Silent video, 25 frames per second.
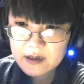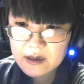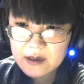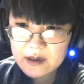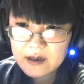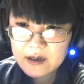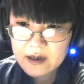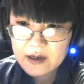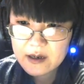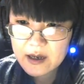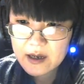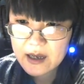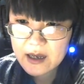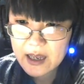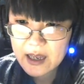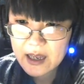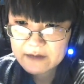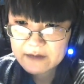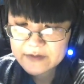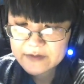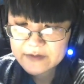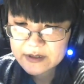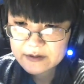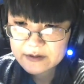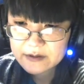It doesn't
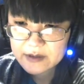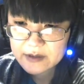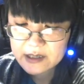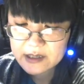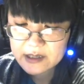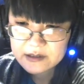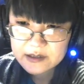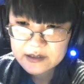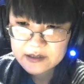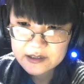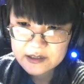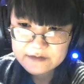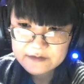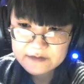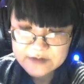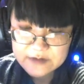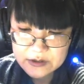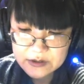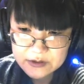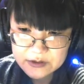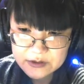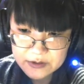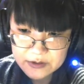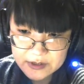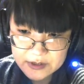sound like a lot on
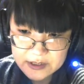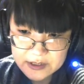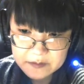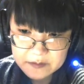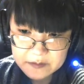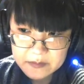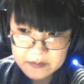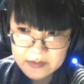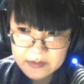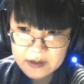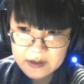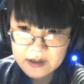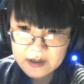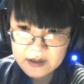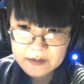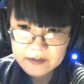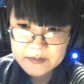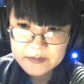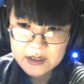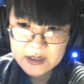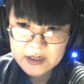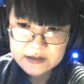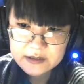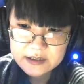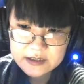paper
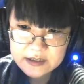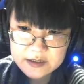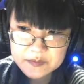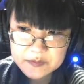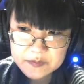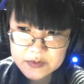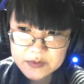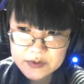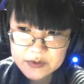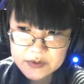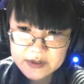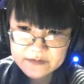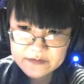when I look